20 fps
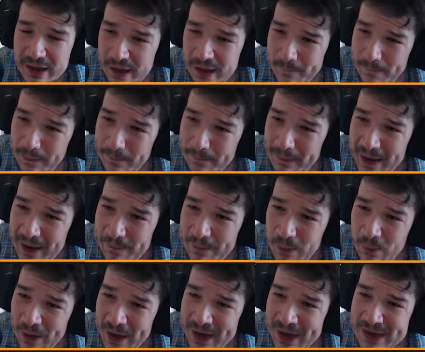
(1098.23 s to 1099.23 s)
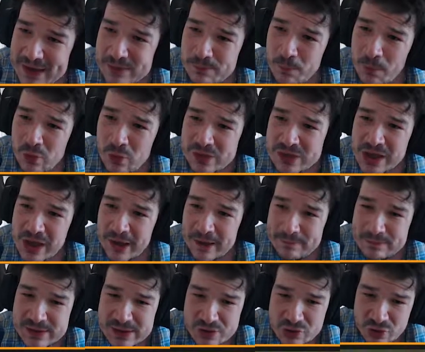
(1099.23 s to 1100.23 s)
but maybe we need more time
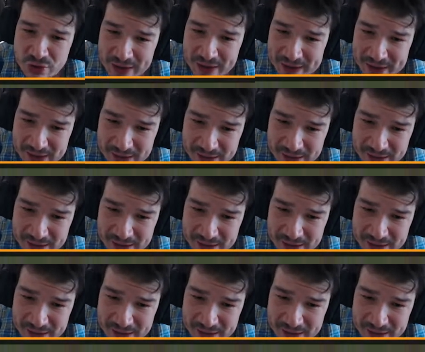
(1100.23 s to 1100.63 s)
to train